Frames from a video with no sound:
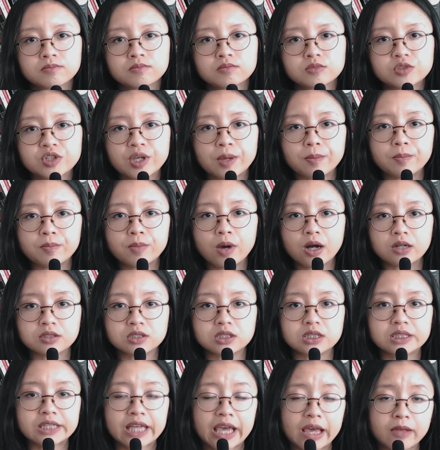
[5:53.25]

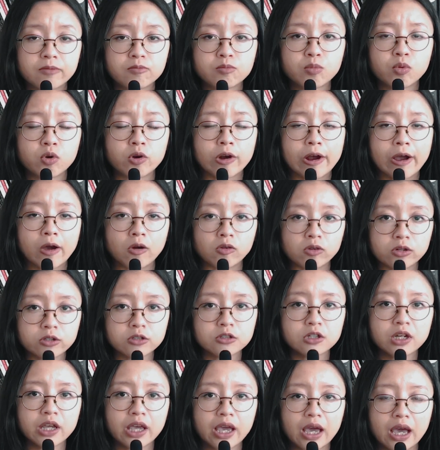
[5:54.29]
£10.10 per
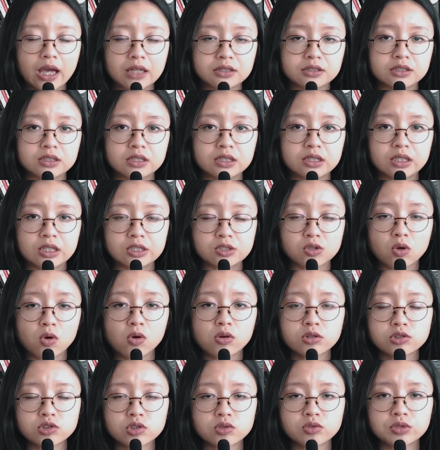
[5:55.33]
hour, and it
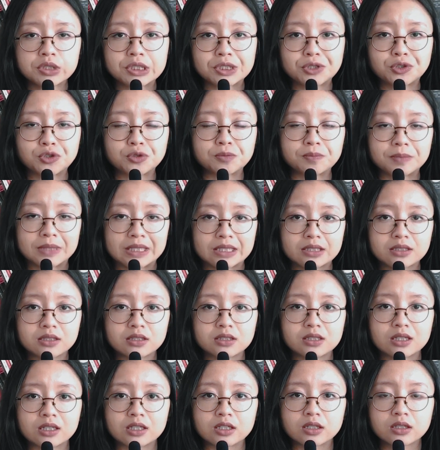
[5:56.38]
also needs to meet
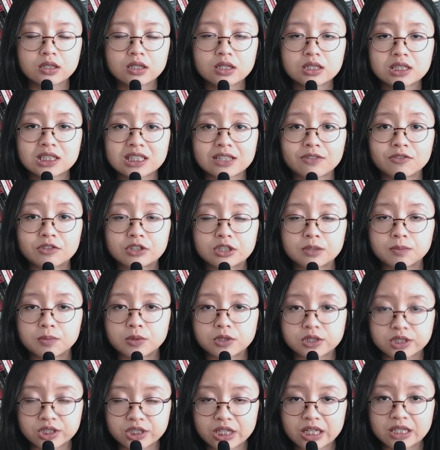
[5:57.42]
the
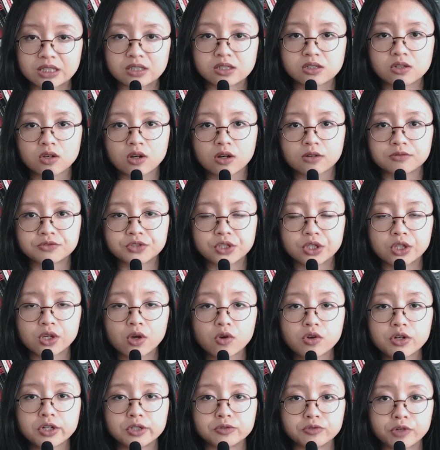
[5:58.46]
70% of the
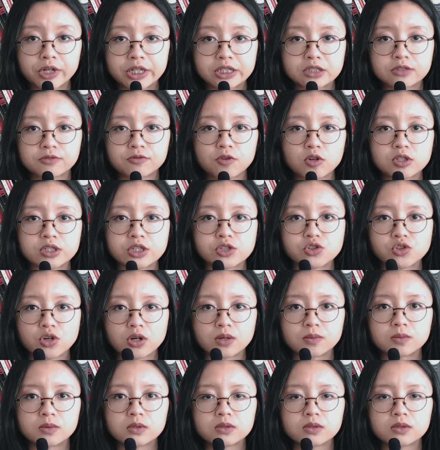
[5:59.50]
going rate for the job.